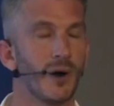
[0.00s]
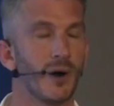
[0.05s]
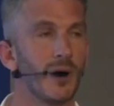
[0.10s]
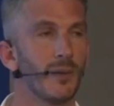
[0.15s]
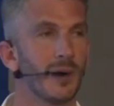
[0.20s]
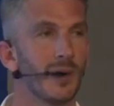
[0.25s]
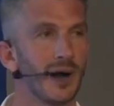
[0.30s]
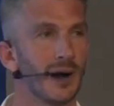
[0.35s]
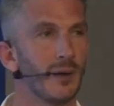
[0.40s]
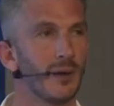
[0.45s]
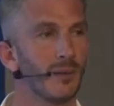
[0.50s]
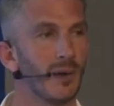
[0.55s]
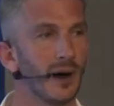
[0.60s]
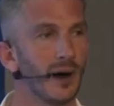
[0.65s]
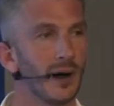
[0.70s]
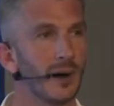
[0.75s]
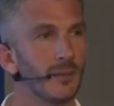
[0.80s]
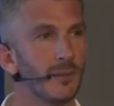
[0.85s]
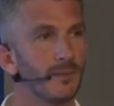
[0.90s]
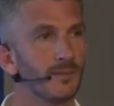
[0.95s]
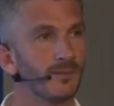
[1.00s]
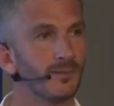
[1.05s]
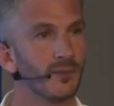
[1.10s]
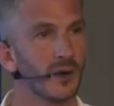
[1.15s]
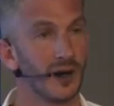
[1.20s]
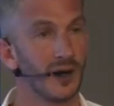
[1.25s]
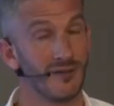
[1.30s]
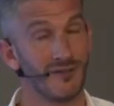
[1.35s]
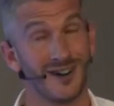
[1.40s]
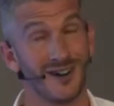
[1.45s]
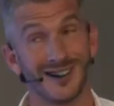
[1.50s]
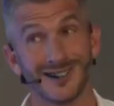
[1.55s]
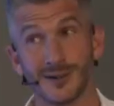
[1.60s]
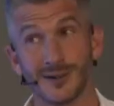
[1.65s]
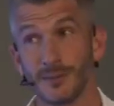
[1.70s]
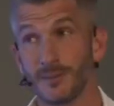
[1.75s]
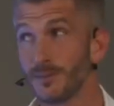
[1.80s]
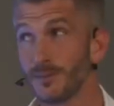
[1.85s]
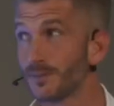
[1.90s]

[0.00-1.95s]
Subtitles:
can't be helped by it. And in fact,